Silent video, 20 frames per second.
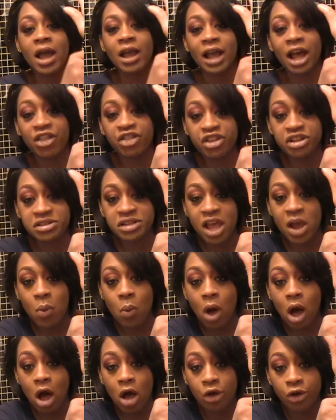Got this at
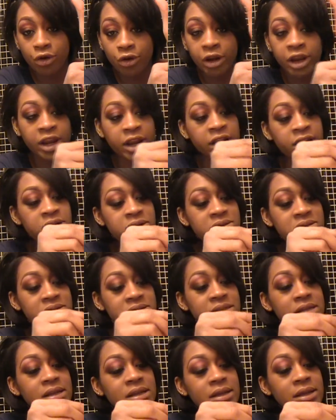
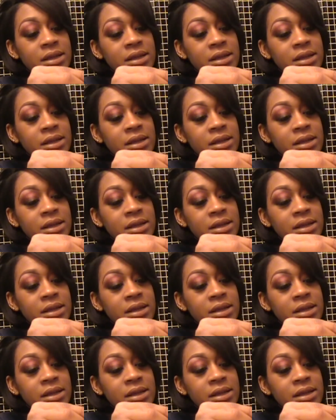Walgreens.